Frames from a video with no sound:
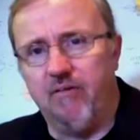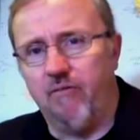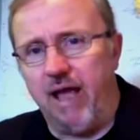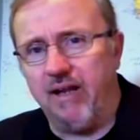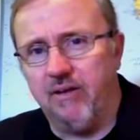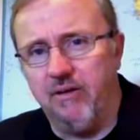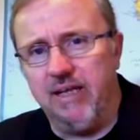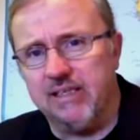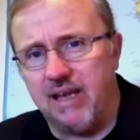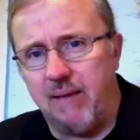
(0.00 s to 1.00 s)
radical
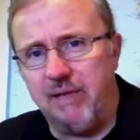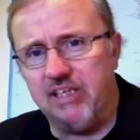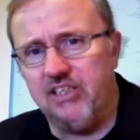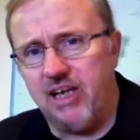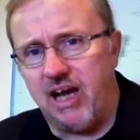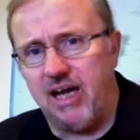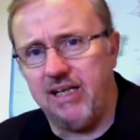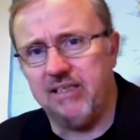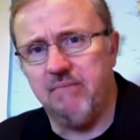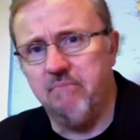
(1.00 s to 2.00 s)
Islamic
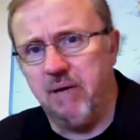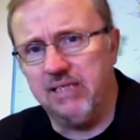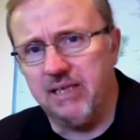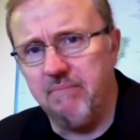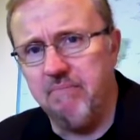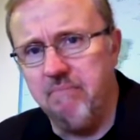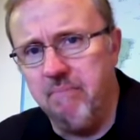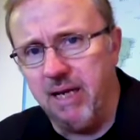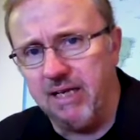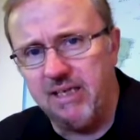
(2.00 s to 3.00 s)
jihadist Muslim
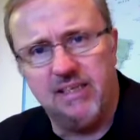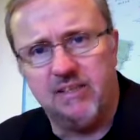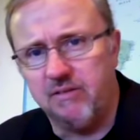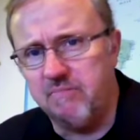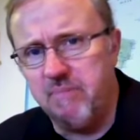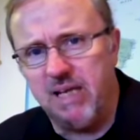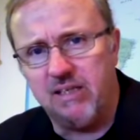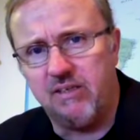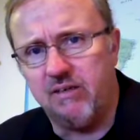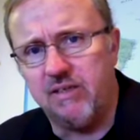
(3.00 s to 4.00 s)
militants, those
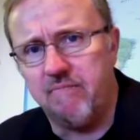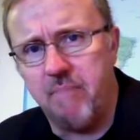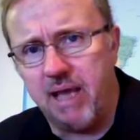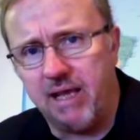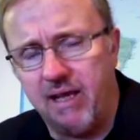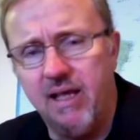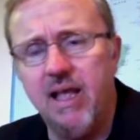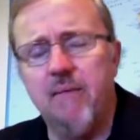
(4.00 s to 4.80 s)
ministers of Mecca,